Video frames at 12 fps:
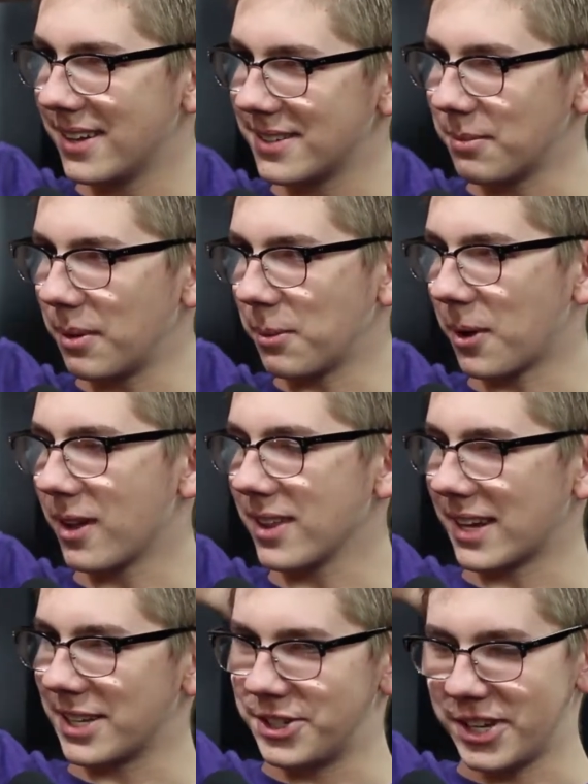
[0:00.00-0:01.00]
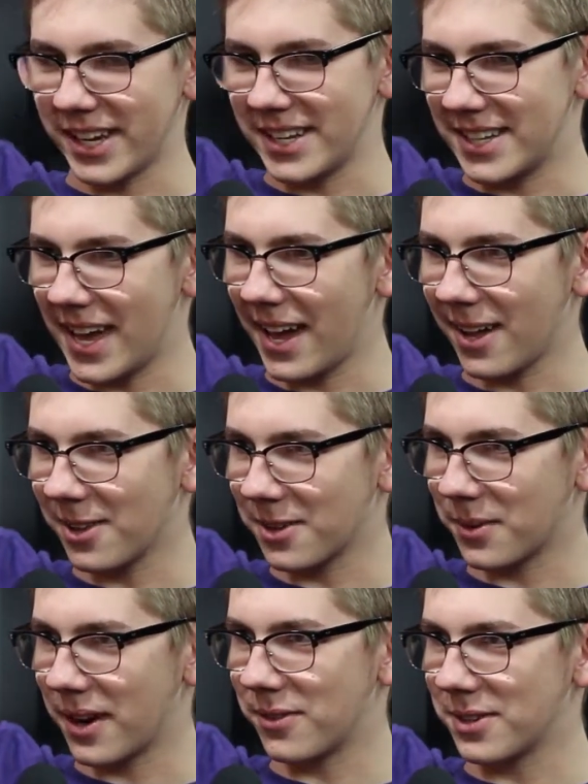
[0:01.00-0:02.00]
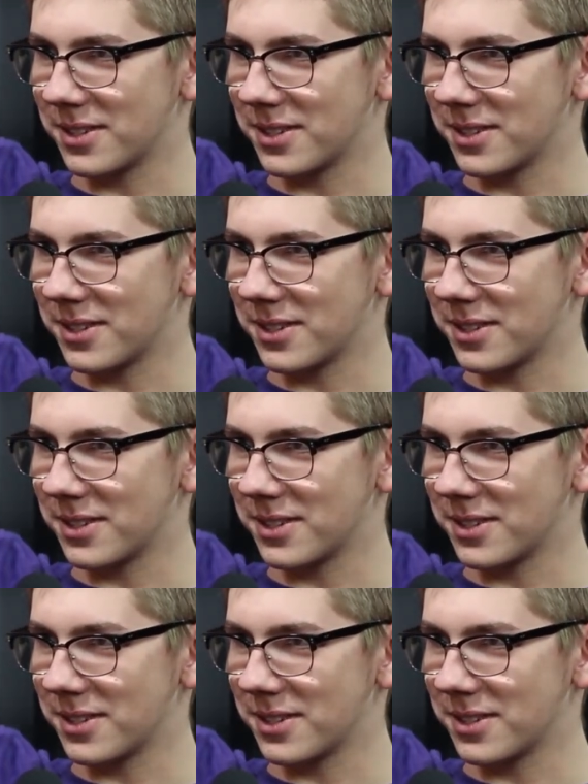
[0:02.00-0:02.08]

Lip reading: some people call it like a chicken tail or whatever?